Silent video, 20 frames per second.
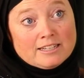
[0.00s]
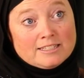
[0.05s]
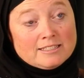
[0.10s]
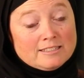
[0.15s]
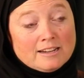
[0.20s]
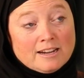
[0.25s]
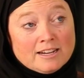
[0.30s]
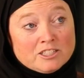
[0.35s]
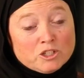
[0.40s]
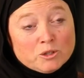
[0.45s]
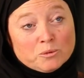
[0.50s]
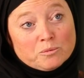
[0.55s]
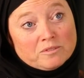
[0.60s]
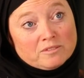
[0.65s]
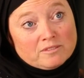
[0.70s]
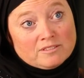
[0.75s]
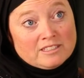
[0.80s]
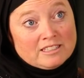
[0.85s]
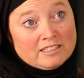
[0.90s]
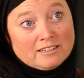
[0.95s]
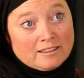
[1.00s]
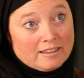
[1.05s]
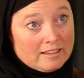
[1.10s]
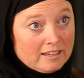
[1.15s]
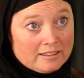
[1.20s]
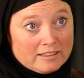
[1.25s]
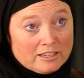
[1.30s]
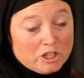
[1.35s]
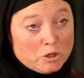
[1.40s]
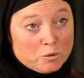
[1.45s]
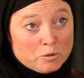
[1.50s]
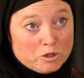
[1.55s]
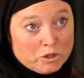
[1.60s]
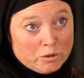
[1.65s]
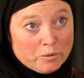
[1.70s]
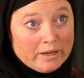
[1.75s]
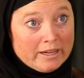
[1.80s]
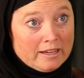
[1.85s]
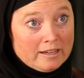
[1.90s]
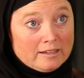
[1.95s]
I, I don't, didn't think that you were
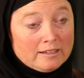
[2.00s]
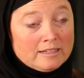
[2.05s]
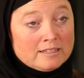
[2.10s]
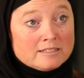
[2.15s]
doing it